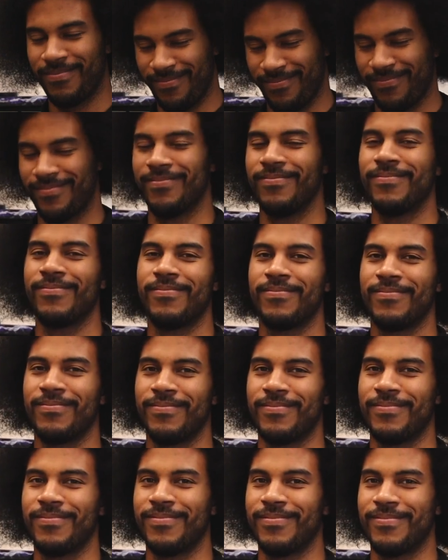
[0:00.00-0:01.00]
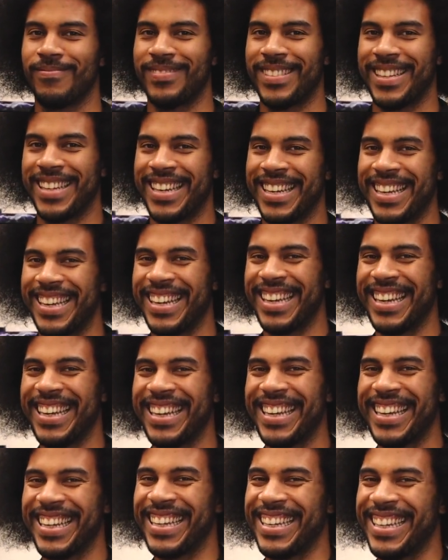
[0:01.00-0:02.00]
but familiar face to the
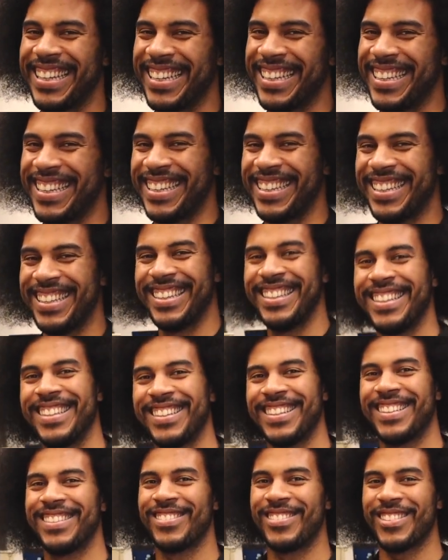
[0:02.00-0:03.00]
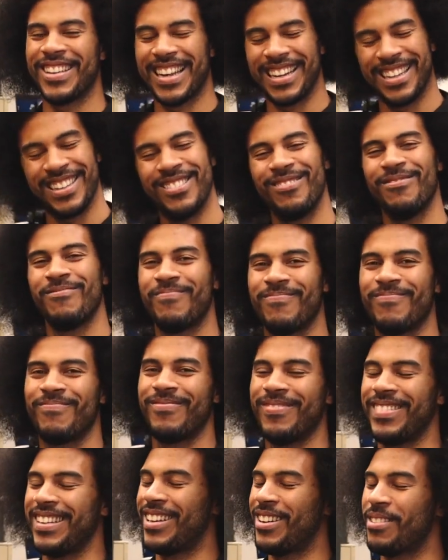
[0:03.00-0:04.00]
channel. Josh, how are you doing?